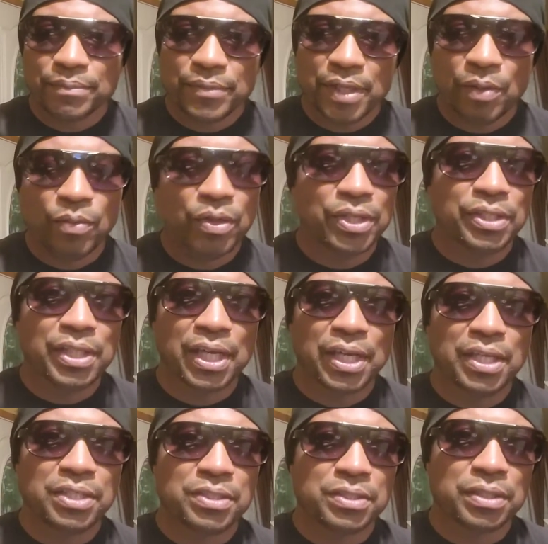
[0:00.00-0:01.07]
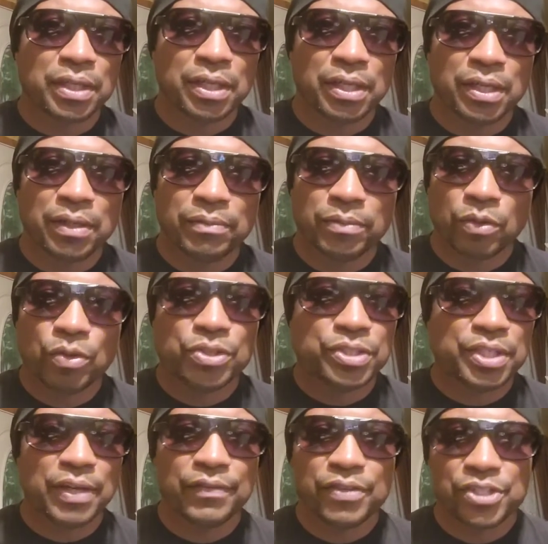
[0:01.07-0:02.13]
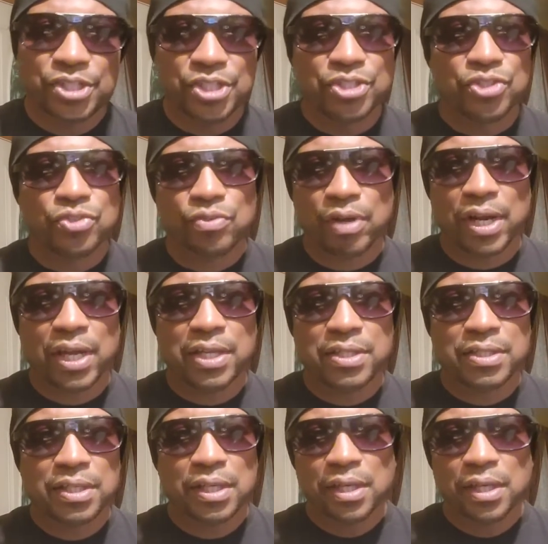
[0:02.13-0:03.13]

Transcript: he wanted to thank his Lord and Savior, Jesus Christ.